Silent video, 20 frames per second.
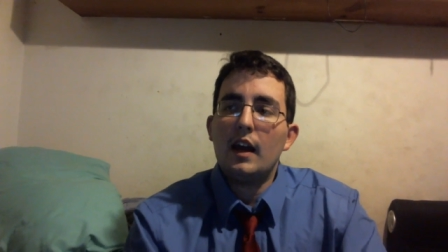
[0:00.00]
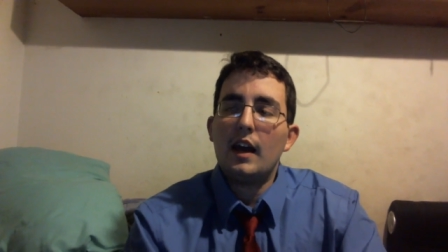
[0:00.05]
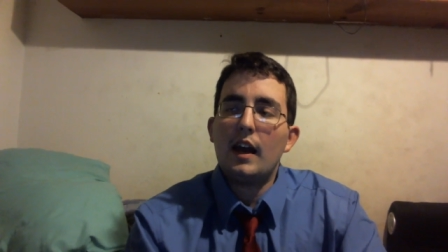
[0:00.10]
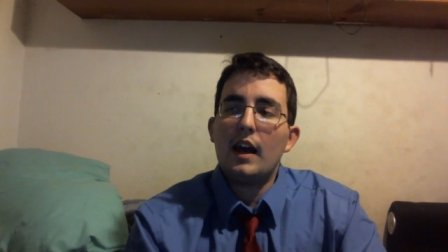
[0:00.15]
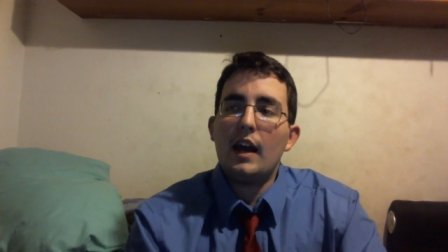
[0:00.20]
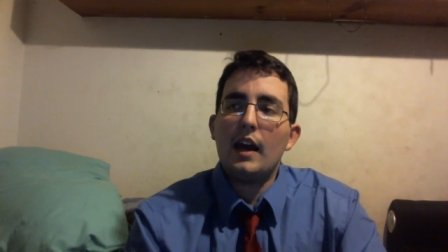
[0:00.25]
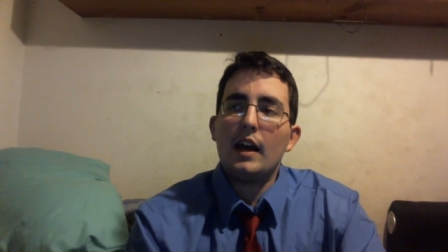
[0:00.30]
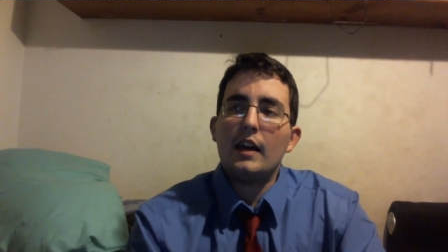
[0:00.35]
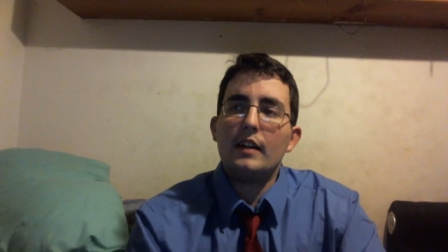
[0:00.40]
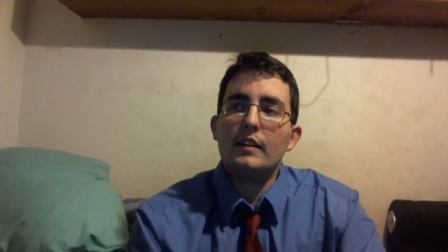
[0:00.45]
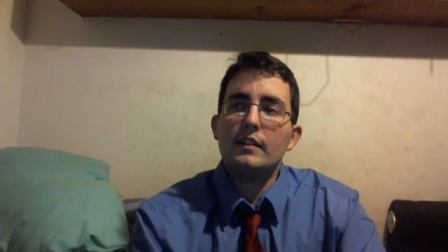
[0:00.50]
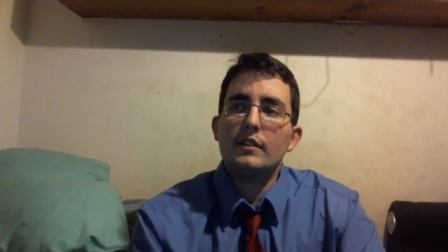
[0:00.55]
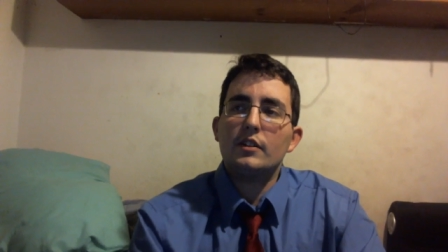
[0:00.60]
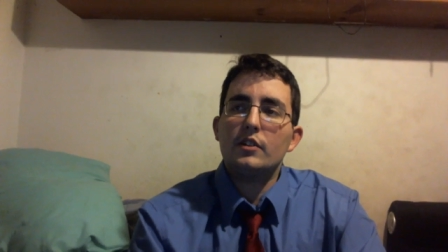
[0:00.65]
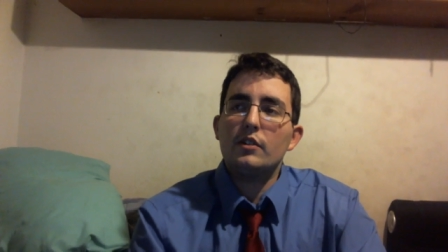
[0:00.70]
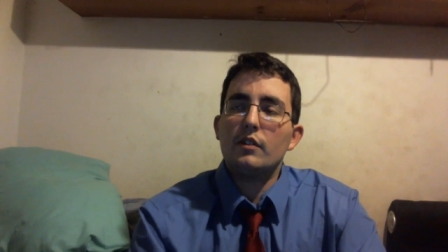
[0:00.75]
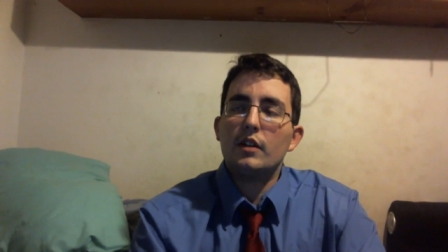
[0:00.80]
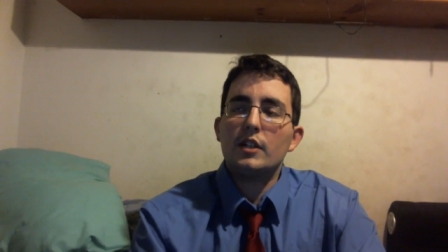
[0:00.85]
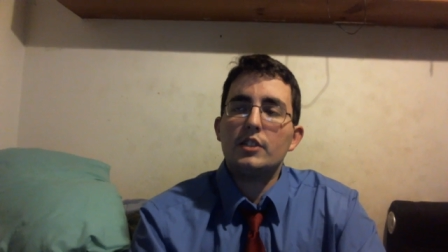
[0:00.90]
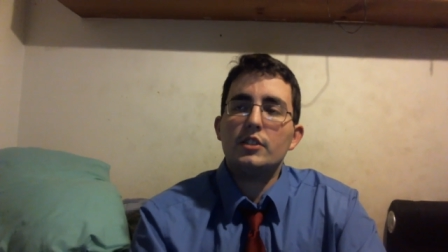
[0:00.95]
And you
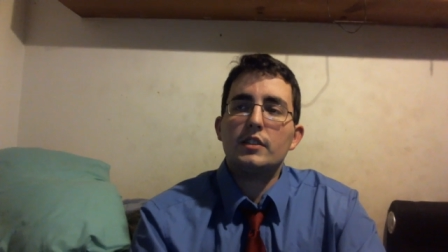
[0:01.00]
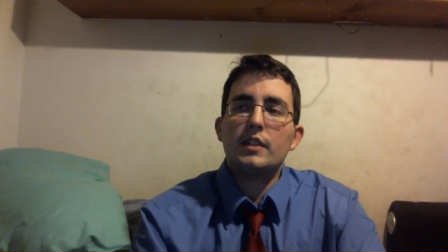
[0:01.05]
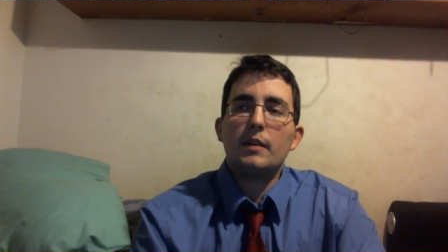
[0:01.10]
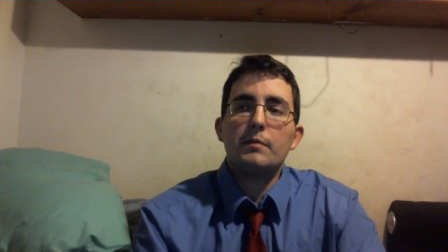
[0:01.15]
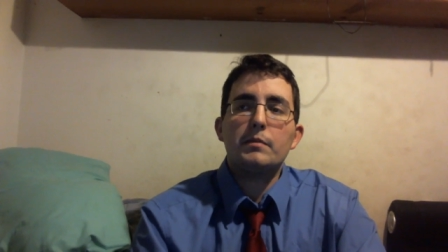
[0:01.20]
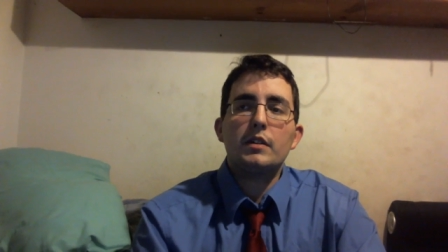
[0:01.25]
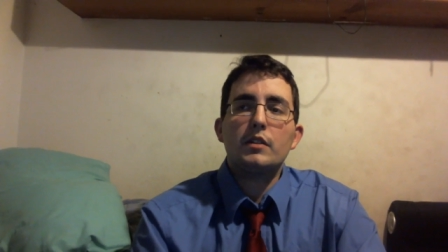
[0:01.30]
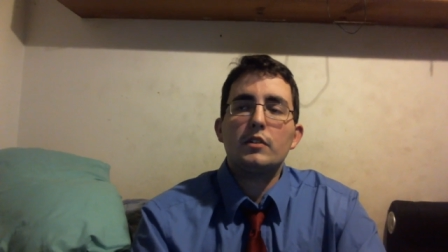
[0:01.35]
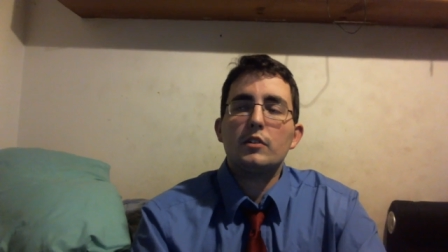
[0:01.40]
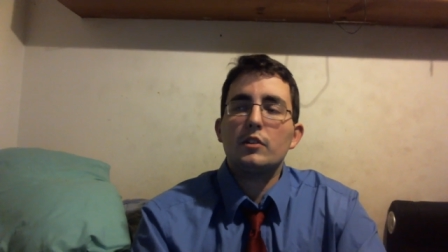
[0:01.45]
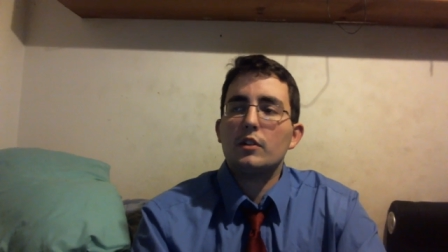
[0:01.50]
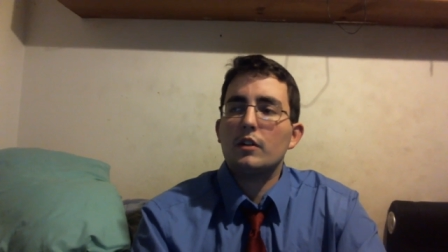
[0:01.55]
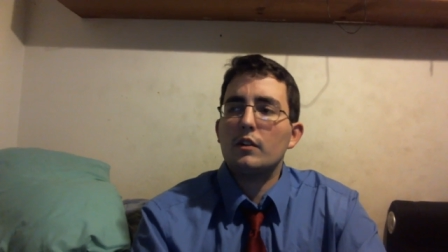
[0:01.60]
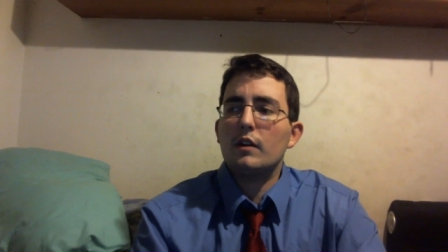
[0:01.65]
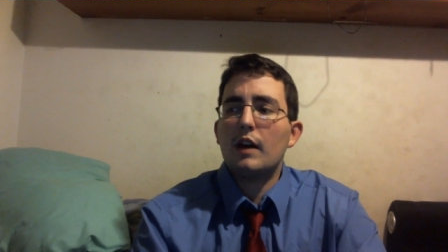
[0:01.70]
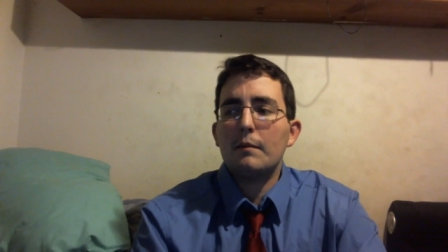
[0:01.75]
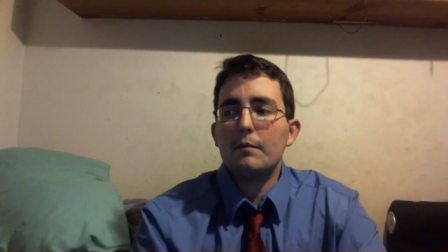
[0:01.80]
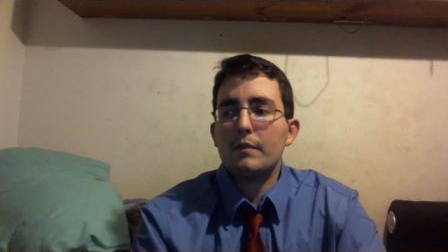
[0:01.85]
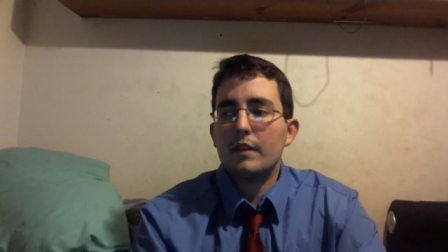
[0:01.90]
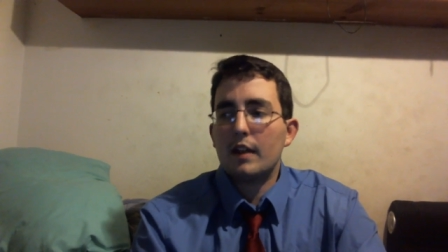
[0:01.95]
know, I just kept telling you know,
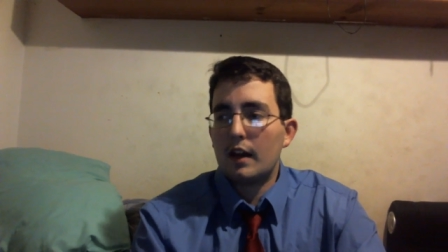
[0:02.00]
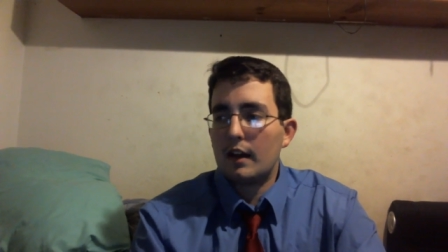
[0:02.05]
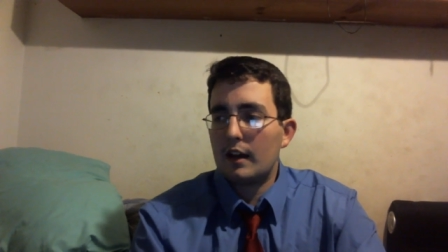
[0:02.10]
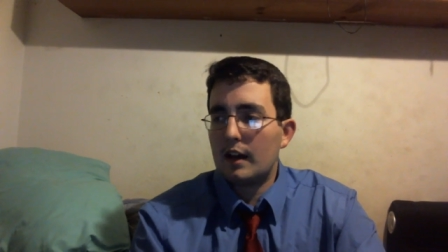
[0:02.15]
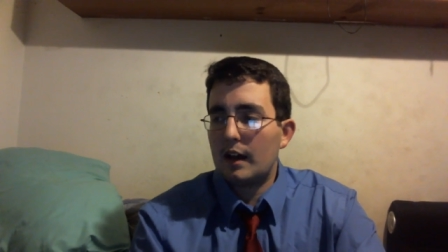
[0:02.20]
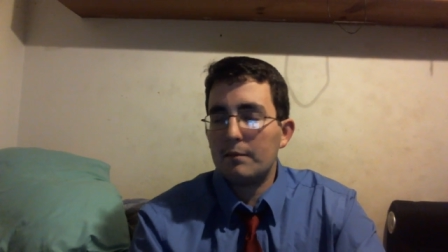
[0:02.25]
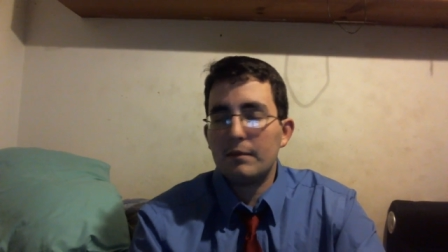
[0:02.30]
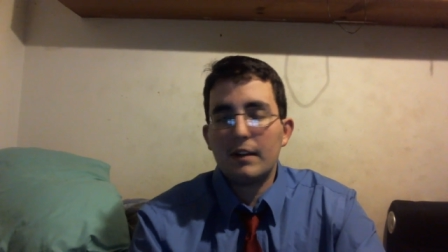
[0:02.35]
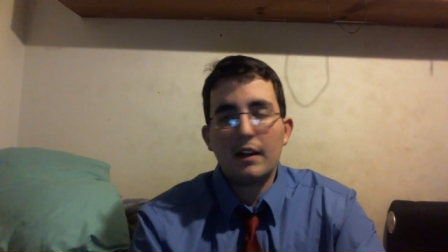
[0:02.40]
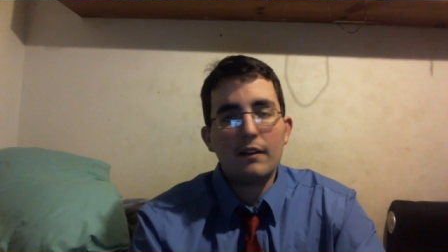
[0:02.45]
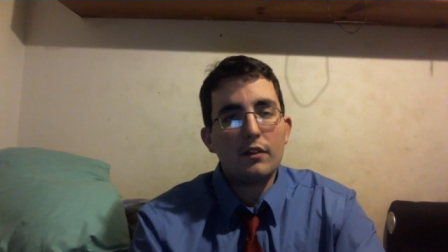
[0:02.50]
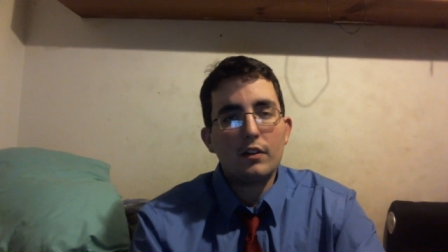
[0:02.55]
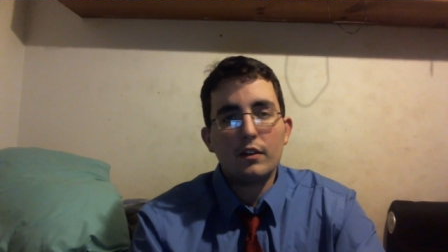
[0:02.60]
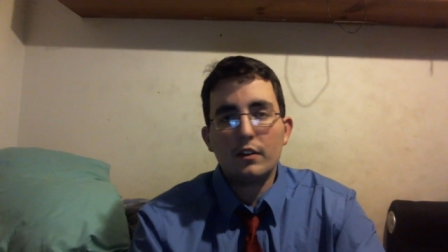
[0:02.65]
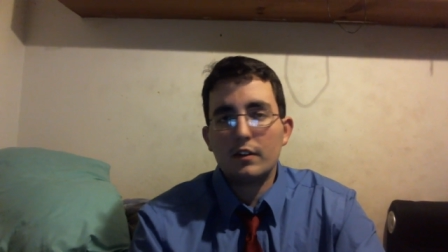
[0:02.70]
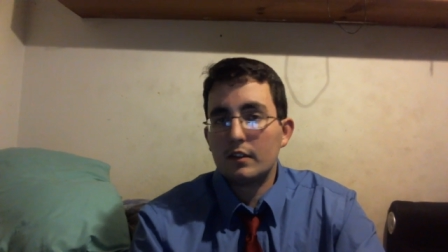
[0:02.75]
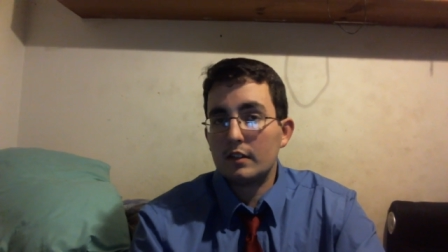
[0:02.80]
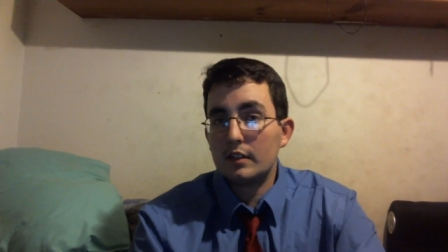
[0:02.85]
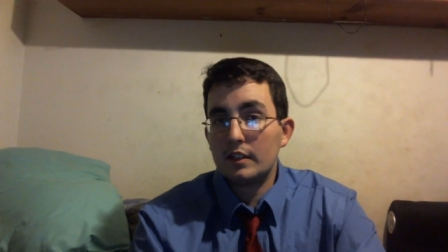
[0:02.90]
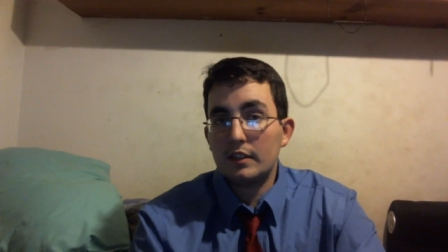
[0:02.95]
I'm not, I'm never
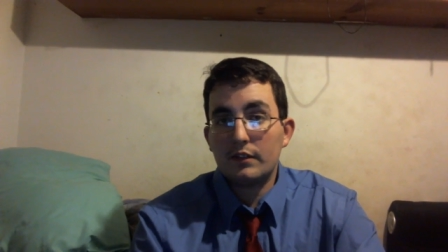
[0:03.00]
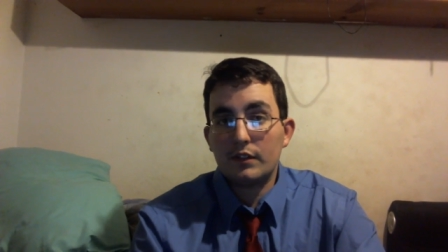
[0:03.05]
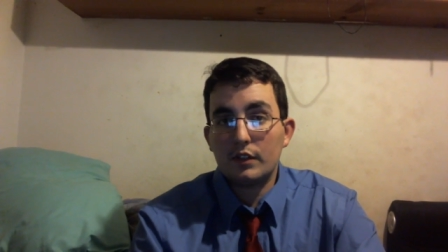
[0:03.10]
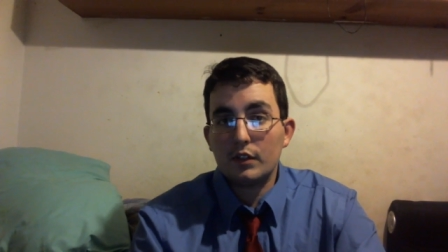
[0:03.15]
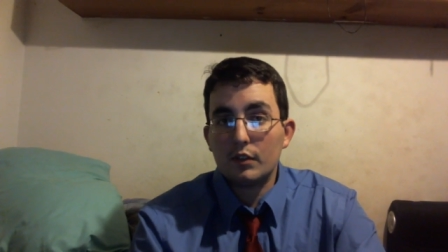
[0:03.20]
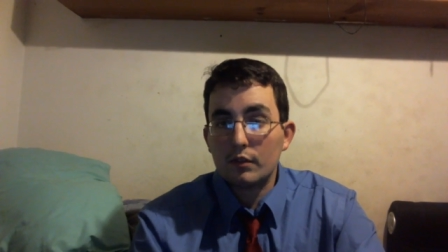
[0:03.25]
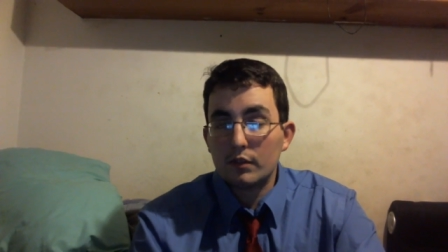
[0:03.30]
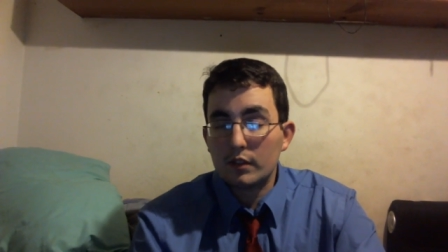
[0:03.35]
gonna leave you.